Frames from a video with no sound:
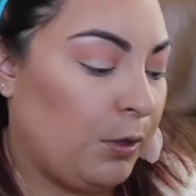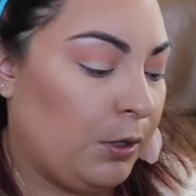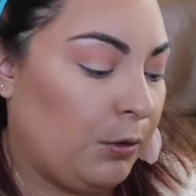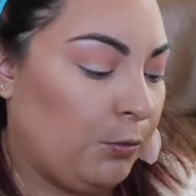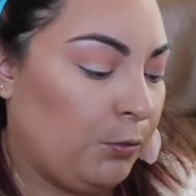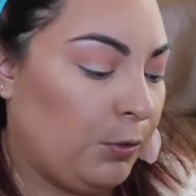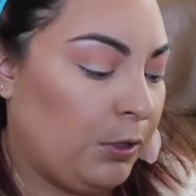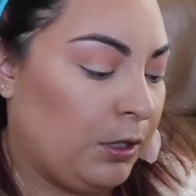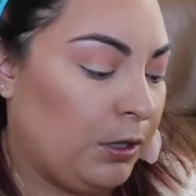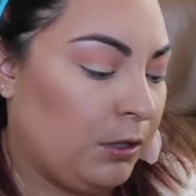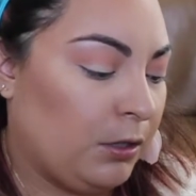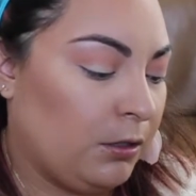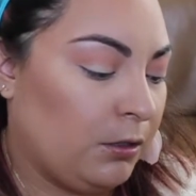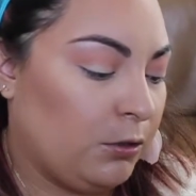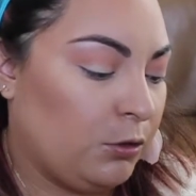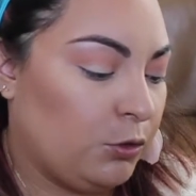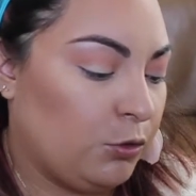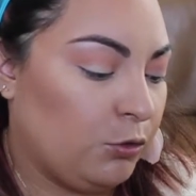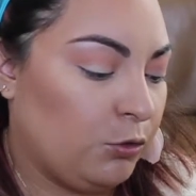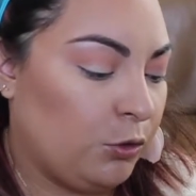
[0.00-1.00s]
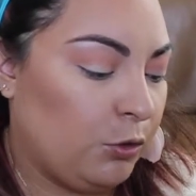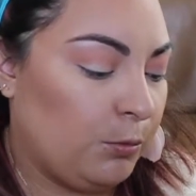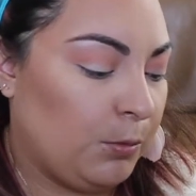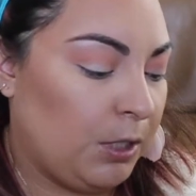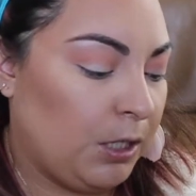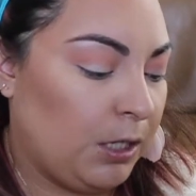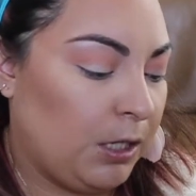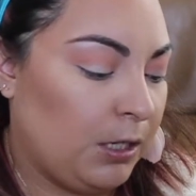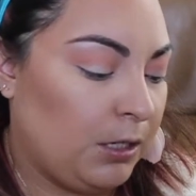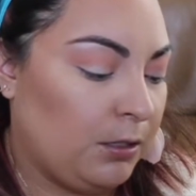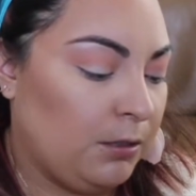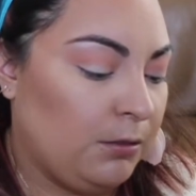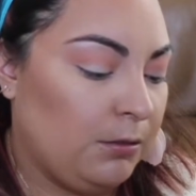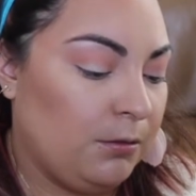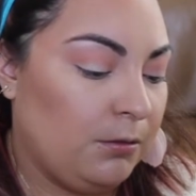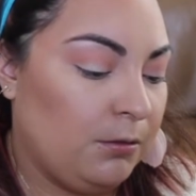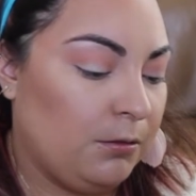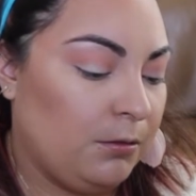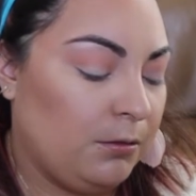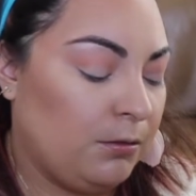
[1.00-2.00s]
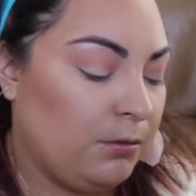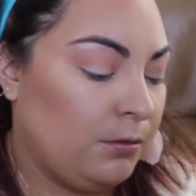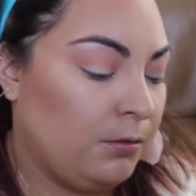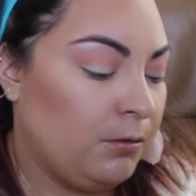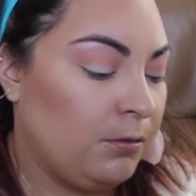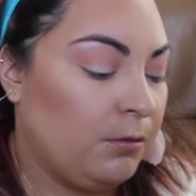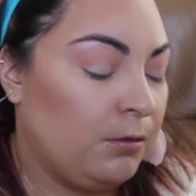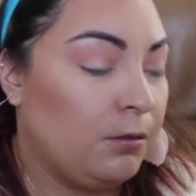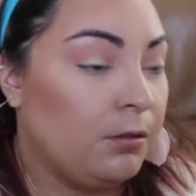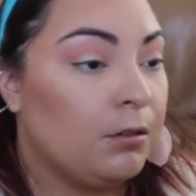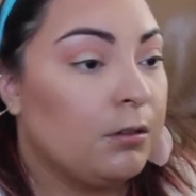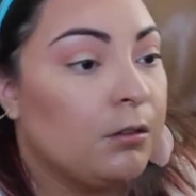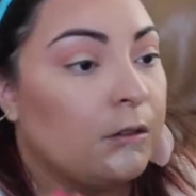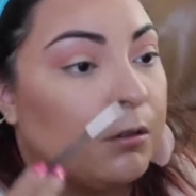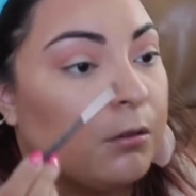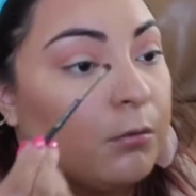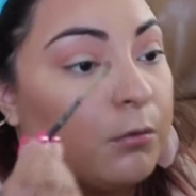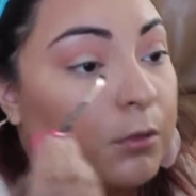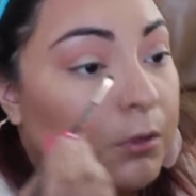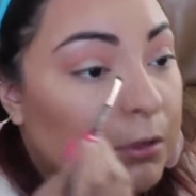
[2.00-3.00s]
in with Shroom again. We're